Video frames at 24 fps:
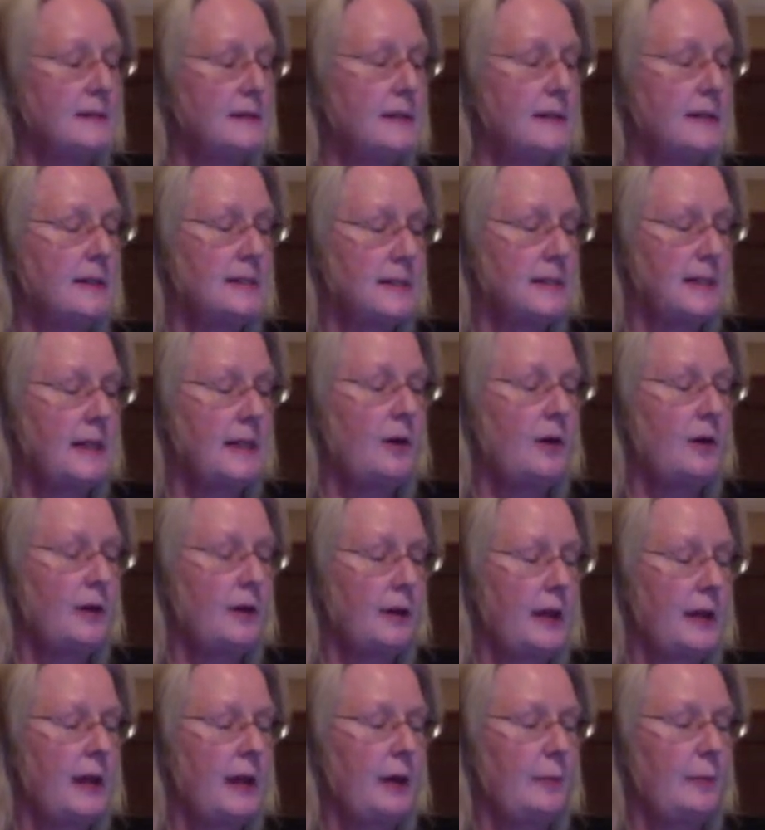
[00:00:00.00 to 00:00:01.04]
it's in our
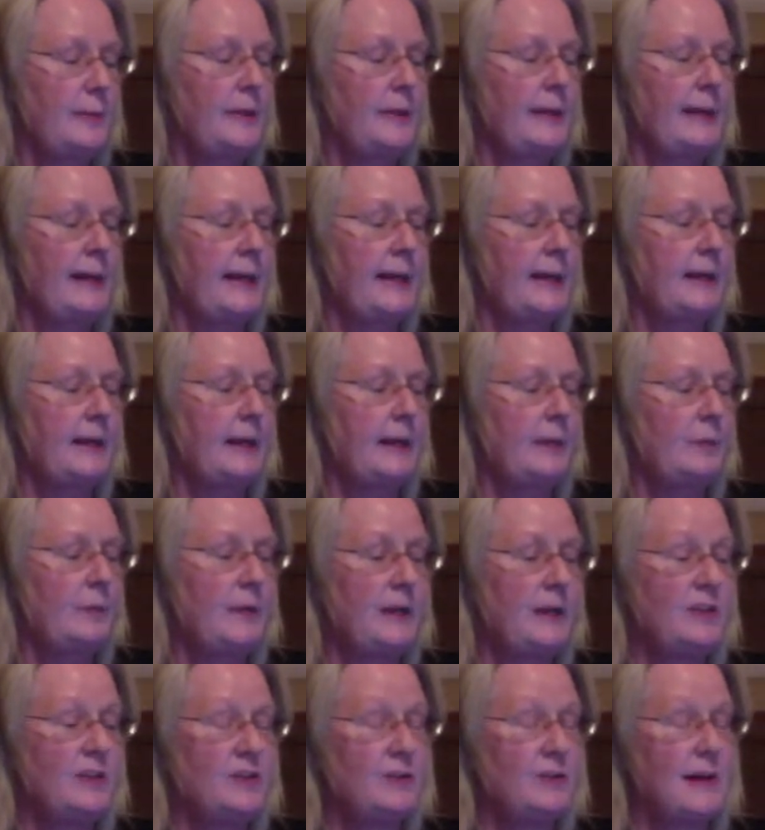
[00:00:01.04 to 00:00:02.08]
care plan, and
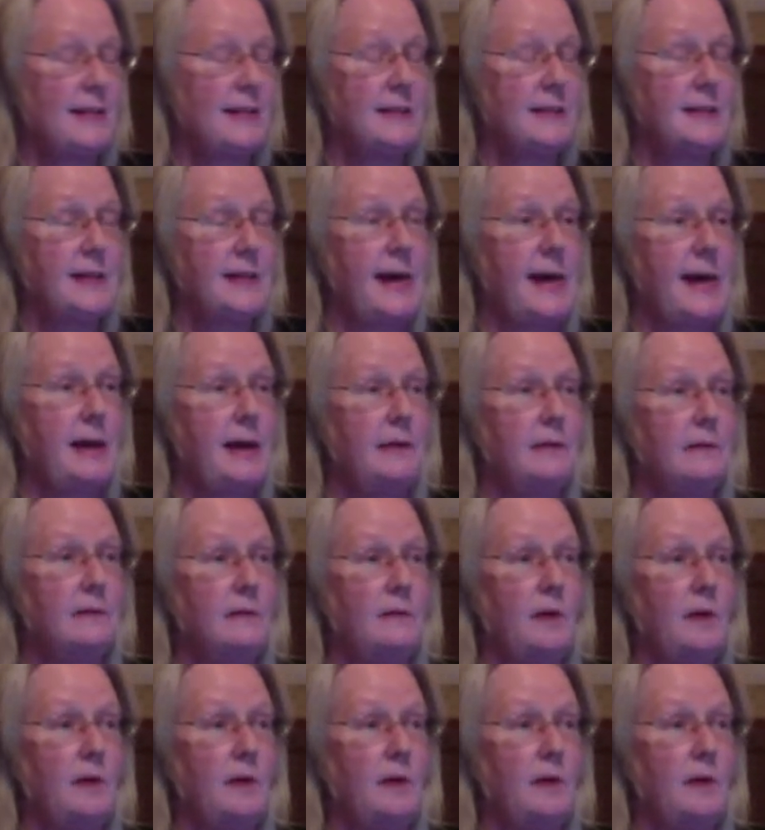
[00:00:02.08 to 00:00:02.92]
we address that